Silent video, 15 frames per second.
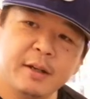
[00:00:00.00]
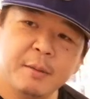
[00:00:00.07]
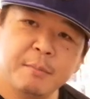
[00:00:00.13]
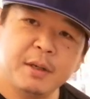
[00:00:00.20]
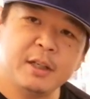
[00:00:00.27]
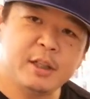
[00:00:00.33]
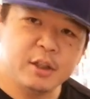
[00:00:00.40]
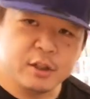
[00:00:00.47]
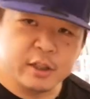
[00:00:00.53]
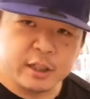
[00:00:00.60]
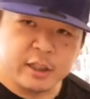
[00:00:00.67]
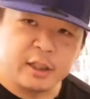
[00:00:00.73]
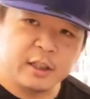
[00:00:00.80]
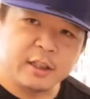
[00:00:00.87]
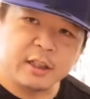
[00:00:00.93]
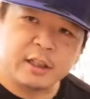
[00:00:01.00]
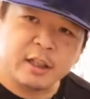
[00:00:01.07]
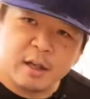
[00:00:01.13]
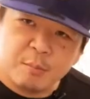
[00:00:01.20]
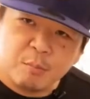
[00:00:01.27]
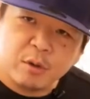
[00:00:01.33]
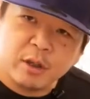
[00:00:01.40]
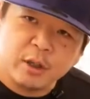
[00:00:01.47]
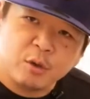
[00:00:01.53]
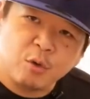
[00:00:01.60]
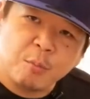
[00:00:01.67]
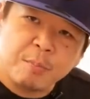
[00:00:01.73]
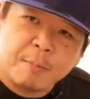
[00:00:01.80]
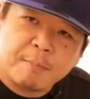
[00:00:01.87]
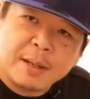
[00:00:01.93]
But it's usually good to come with a
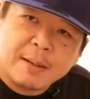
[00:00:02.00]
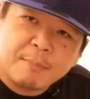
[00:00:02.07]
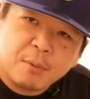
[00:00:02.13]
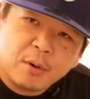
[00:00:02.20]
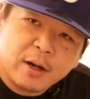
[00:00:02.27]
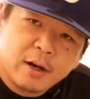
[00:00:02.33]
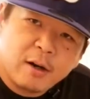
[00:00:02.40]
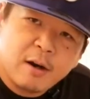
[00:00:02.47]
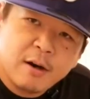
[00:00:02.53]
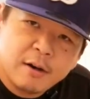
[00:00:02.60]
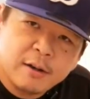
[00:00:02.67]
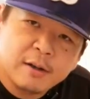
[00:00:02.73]
group of people here.